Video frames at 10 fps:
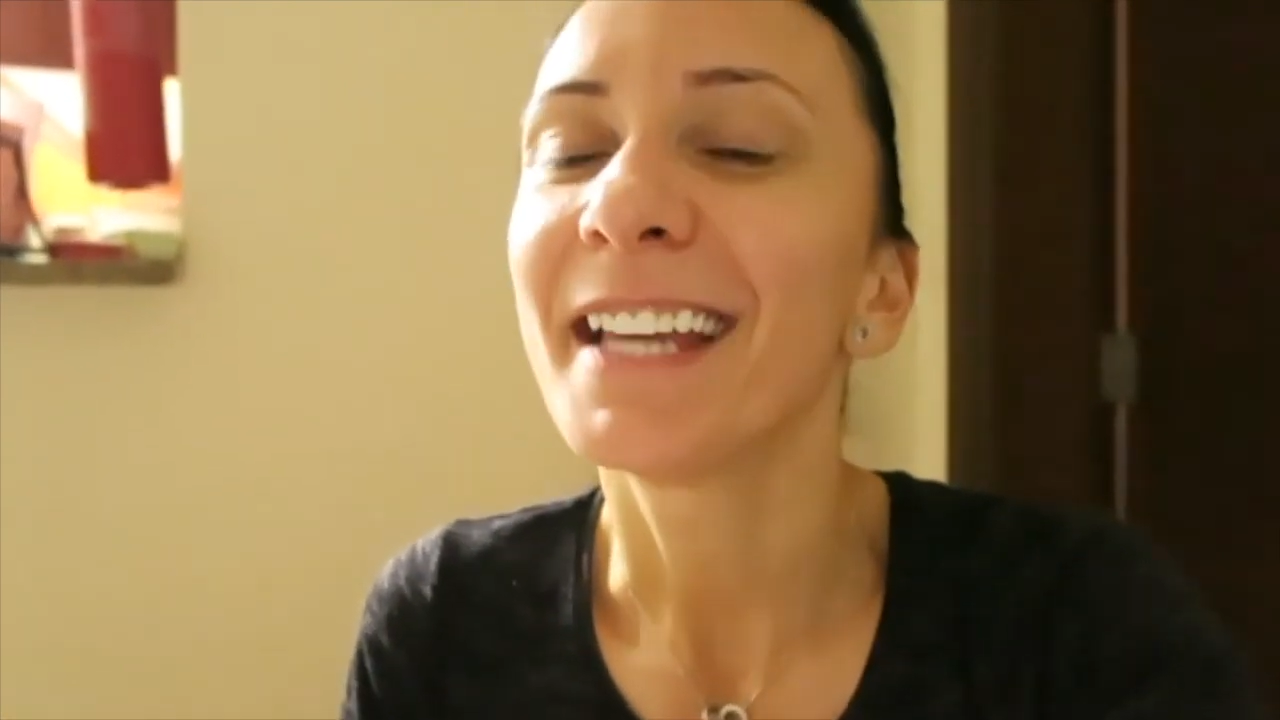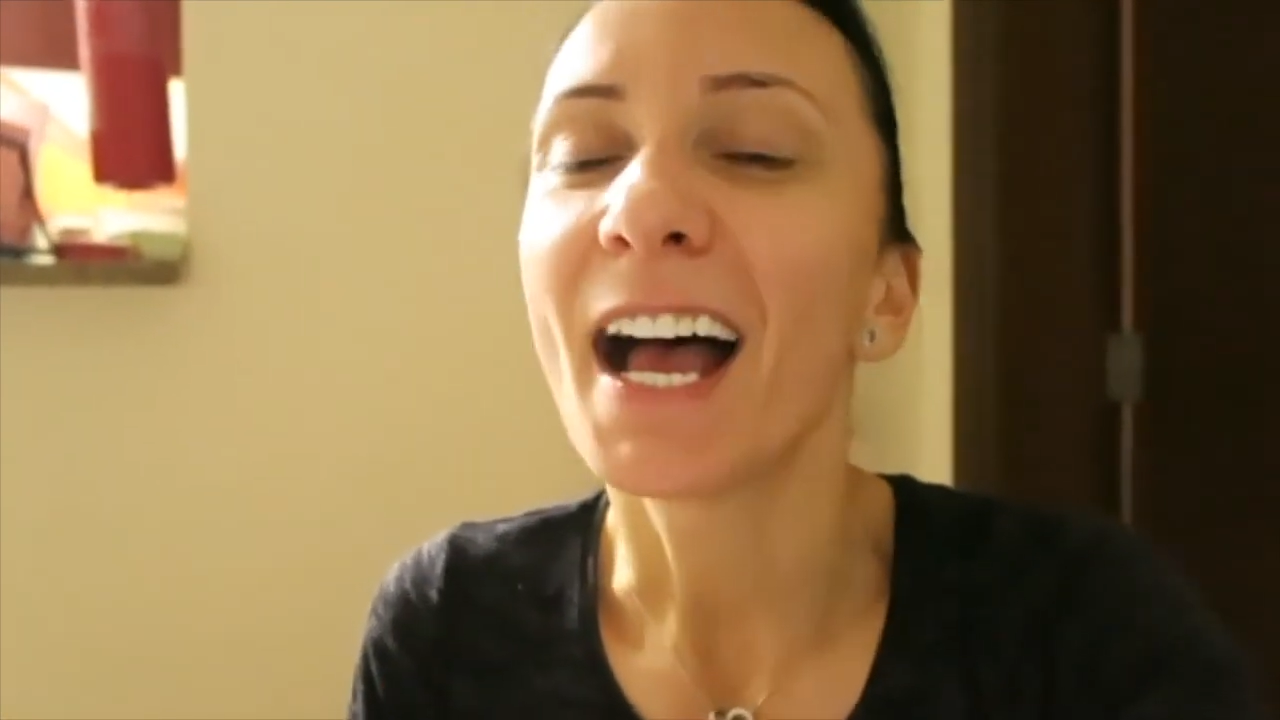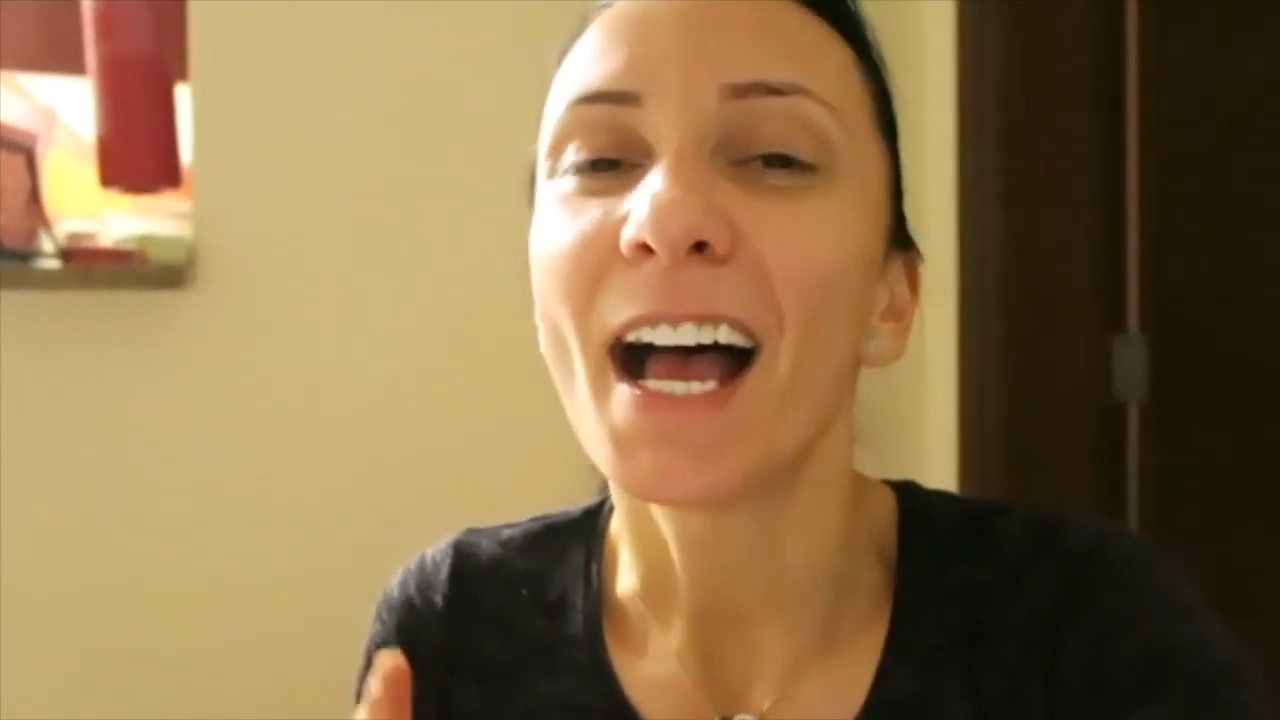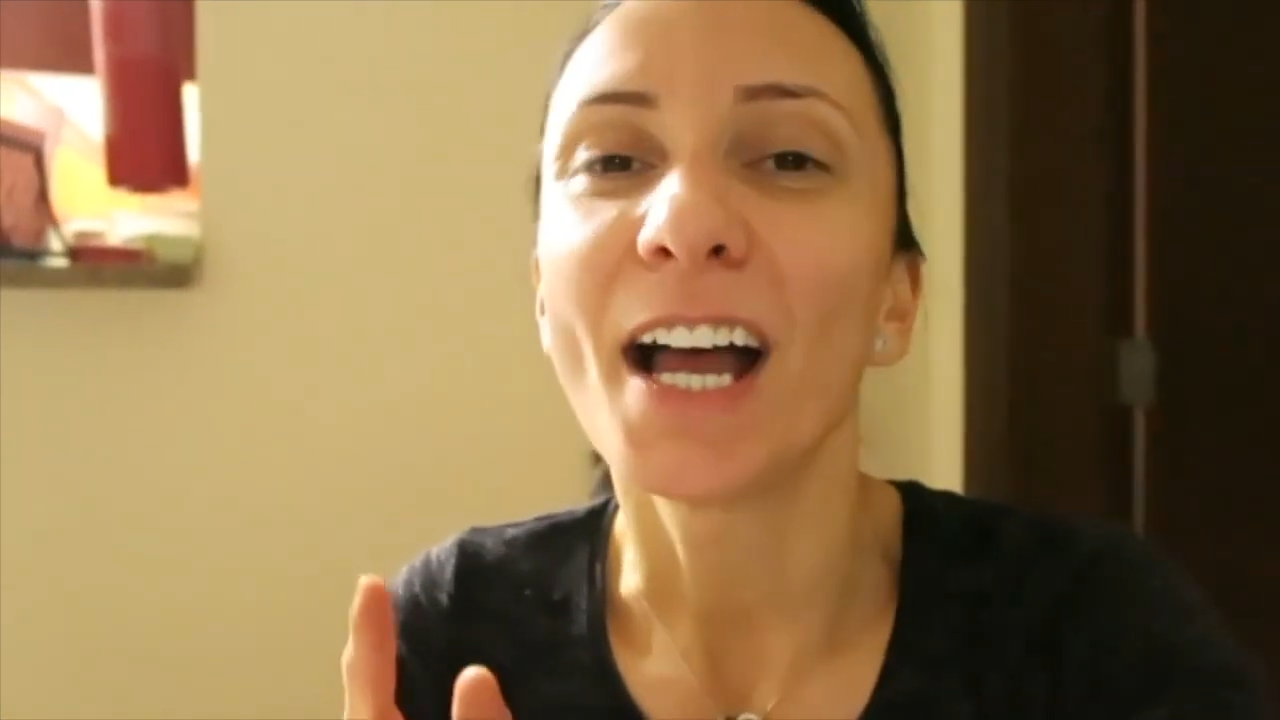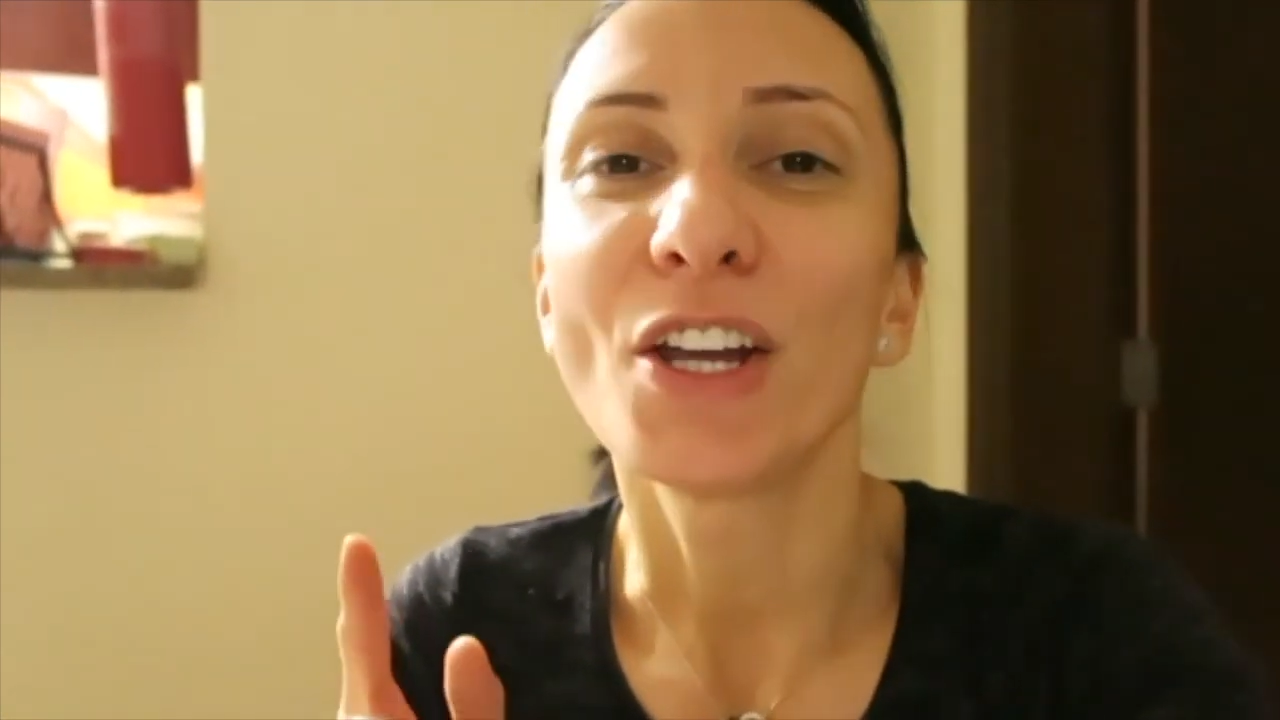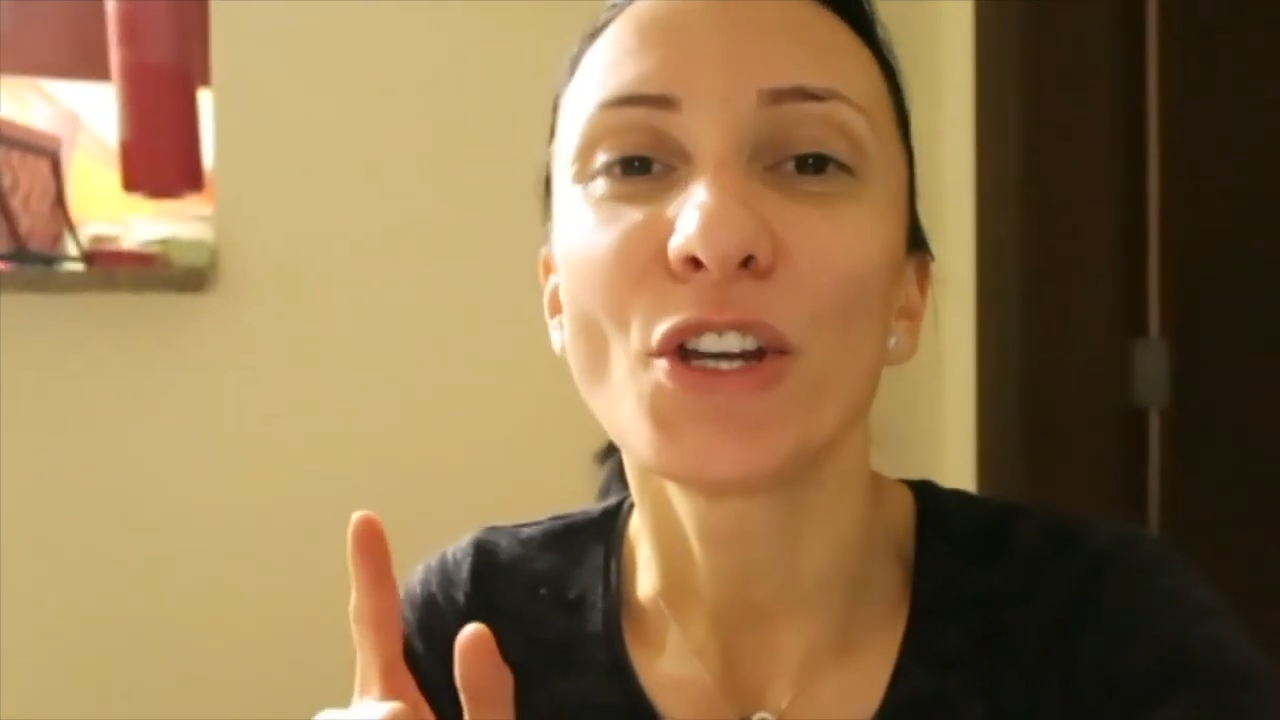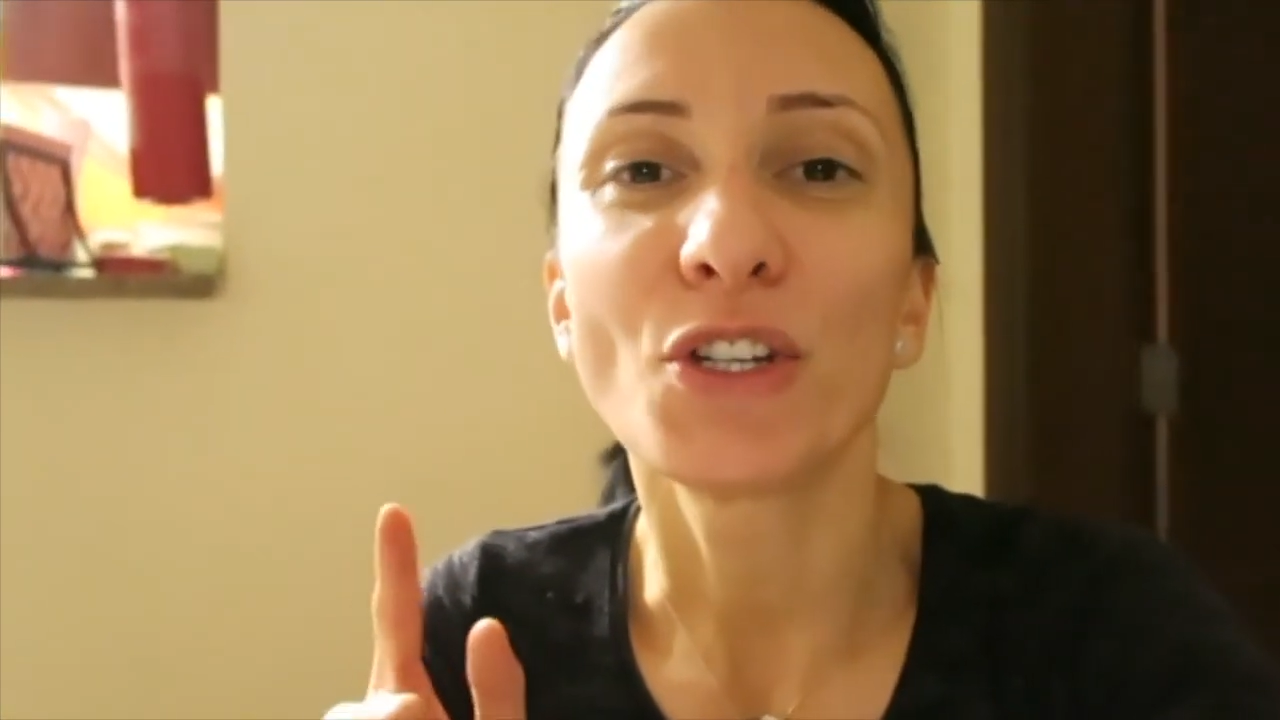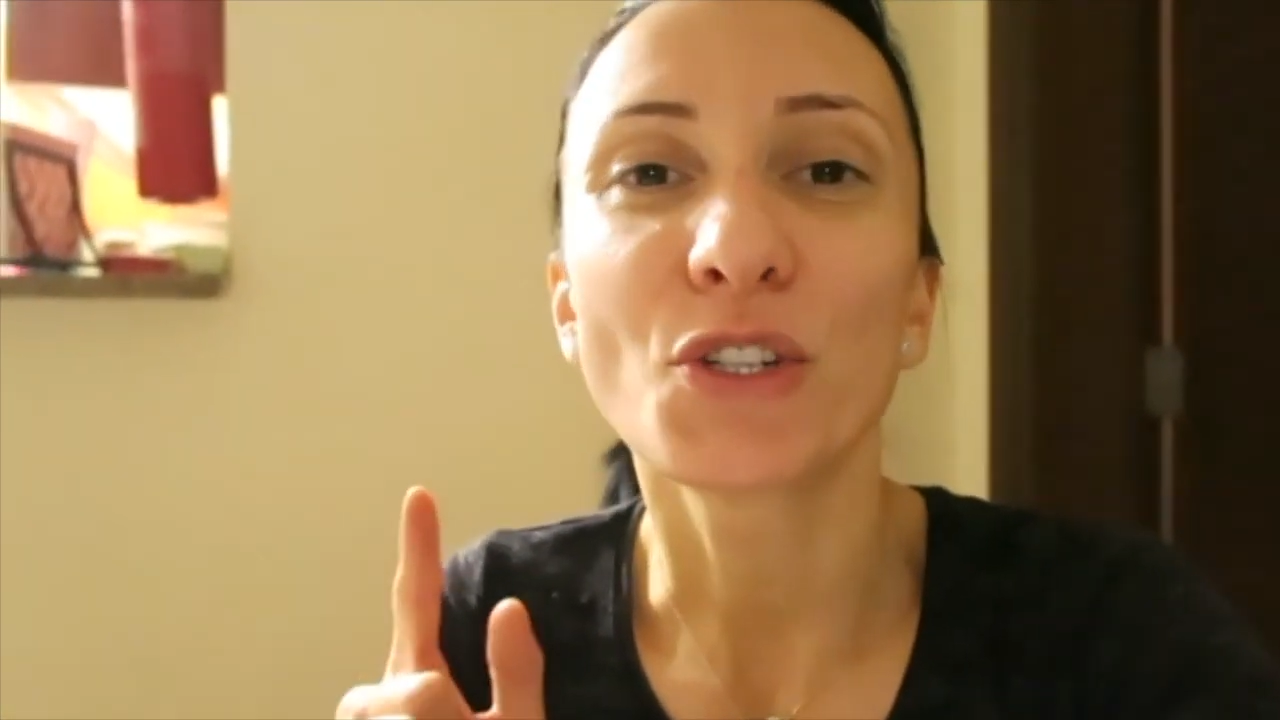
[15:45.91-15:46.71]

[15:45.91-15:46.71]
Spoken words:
I